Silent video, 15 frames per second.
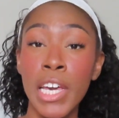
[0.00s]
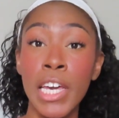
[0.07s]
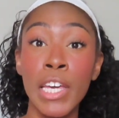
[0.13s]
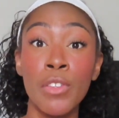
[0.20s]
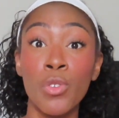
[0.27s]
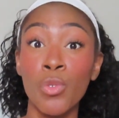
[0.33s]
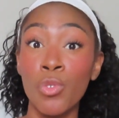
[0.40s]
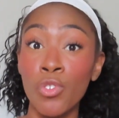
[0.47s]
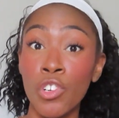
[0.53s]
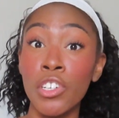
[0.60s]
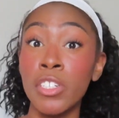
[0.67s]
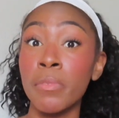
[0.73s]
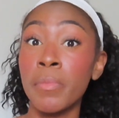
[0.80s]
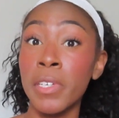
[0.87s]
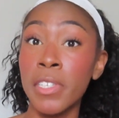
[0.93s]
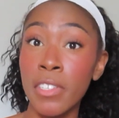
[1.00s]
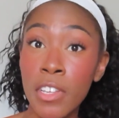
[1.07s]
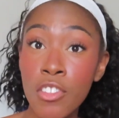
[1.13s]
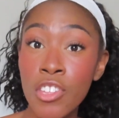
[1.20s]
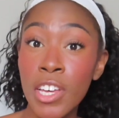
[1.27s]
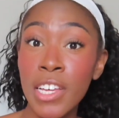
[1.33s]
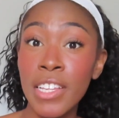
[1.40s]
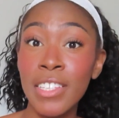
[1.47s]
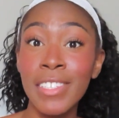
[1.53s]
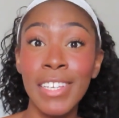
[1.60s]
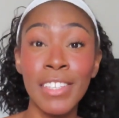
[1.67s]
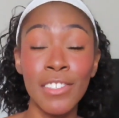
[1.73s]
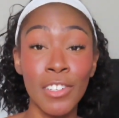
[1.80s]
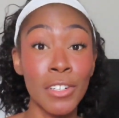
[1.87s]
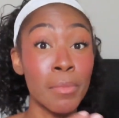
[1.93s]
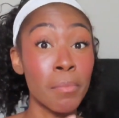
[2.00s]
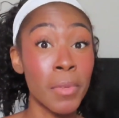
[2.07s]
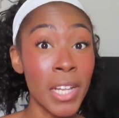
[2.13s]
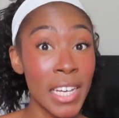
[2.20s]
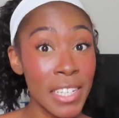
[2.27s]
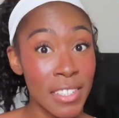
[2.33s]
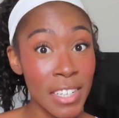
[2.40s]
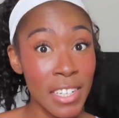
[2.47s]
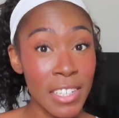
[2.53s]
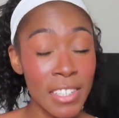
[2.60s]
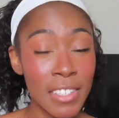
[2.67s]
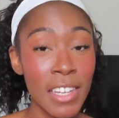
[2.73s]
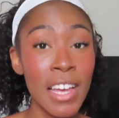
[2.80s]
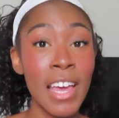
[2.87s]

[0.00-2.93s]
into certain positions in certain places,